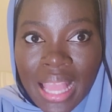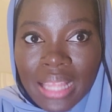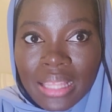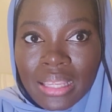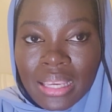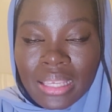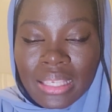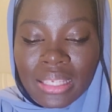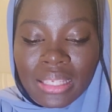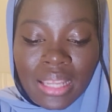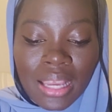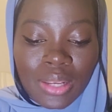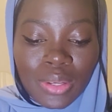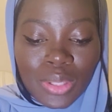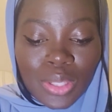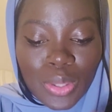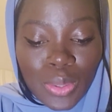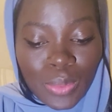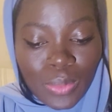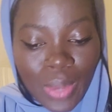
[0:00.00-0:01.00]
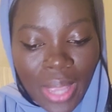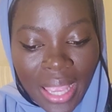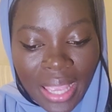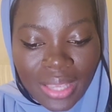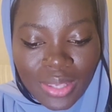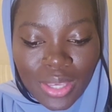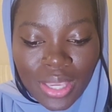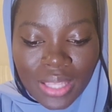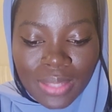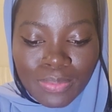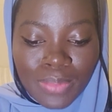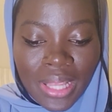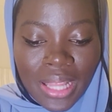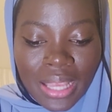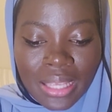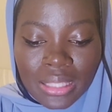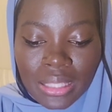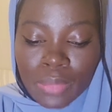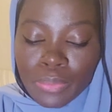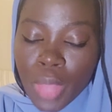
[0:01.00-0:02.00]
and like in another way, you can be
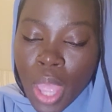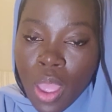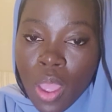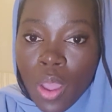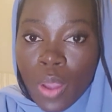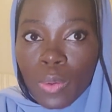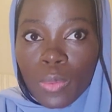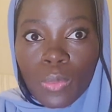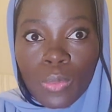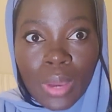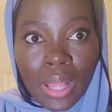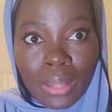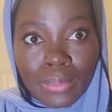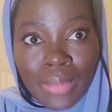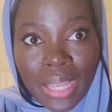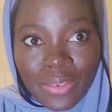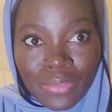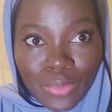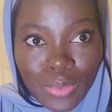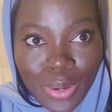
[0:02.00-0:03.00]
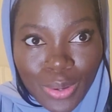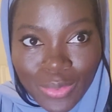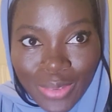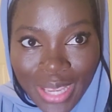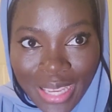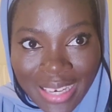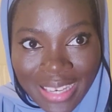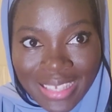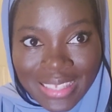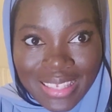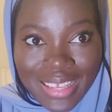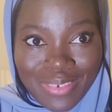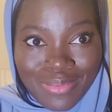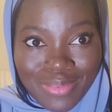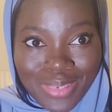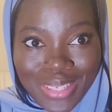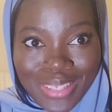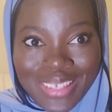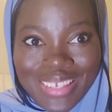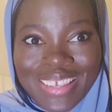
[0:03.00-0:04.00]
like, well, my forefathers
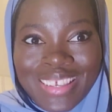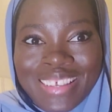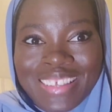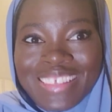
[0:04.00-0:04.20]
have been.